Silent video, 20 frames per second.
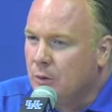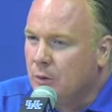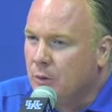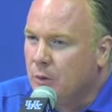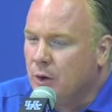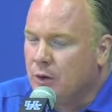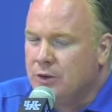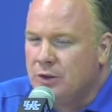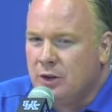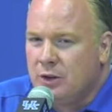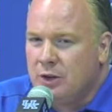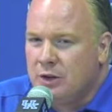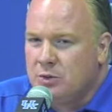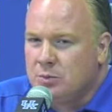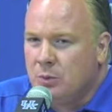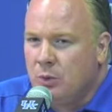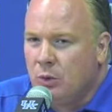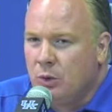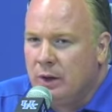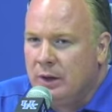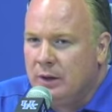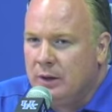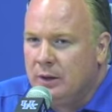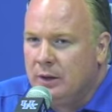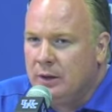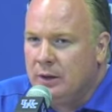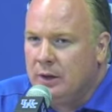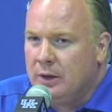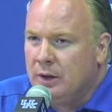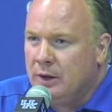Well, to this point,
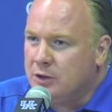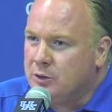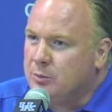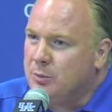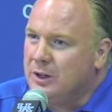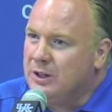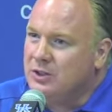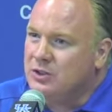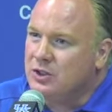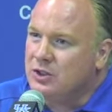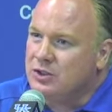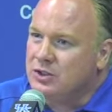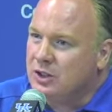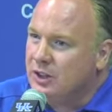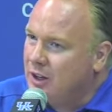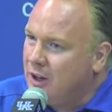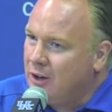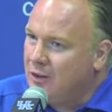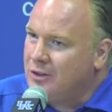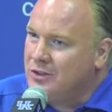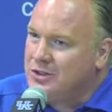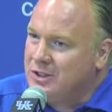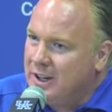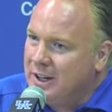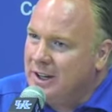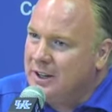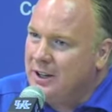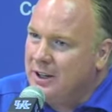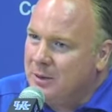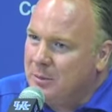it's been just an
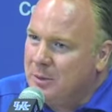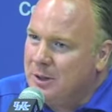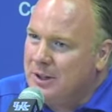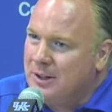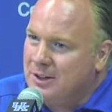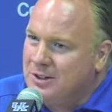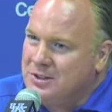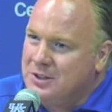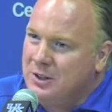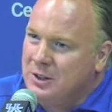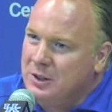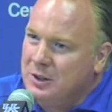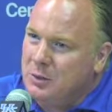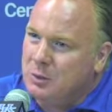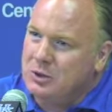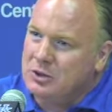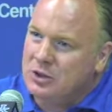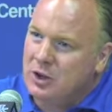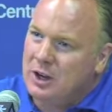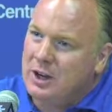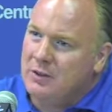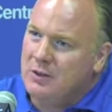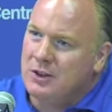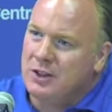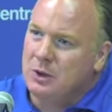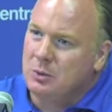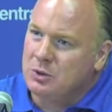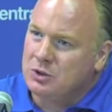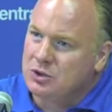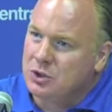understanding because
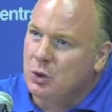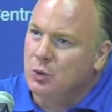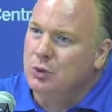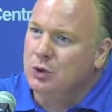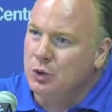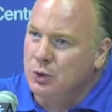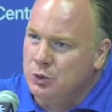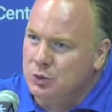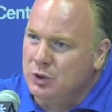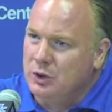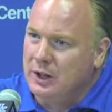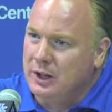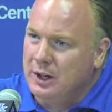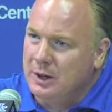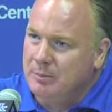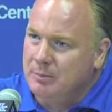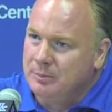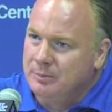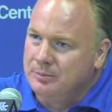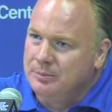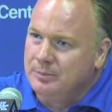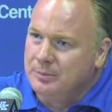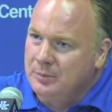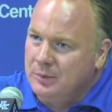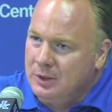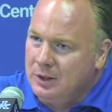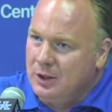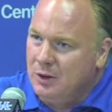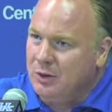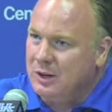everything was so new to them.
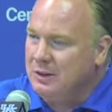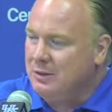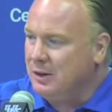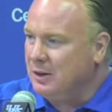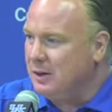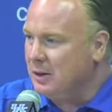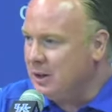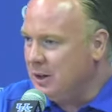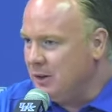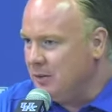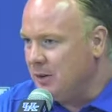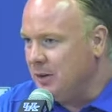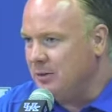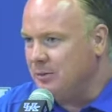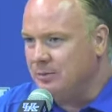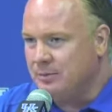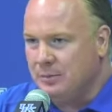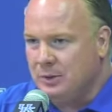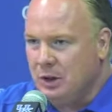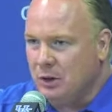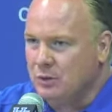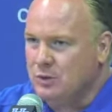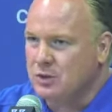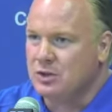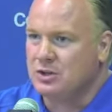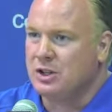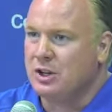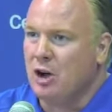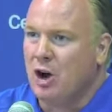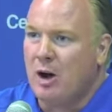
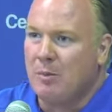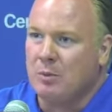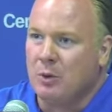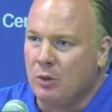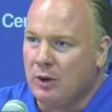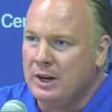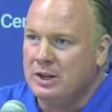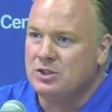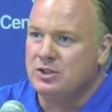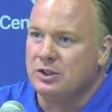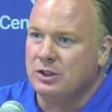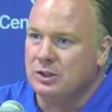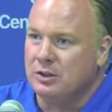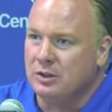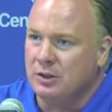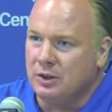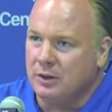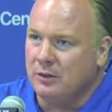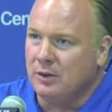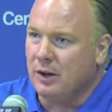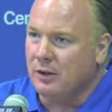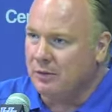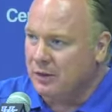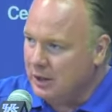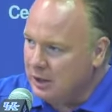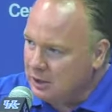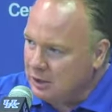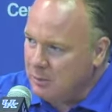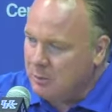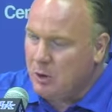Just the operation of
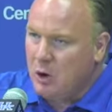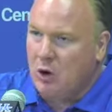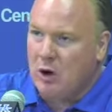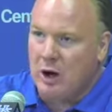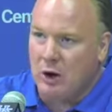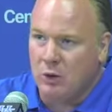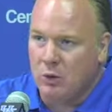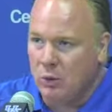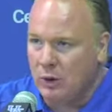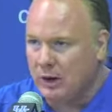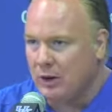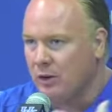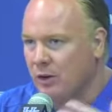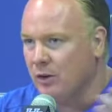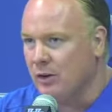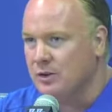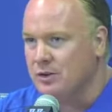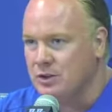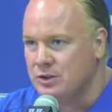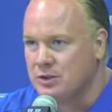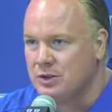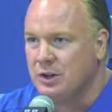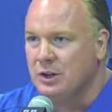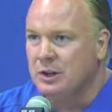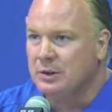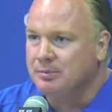getting the ball out quicker and just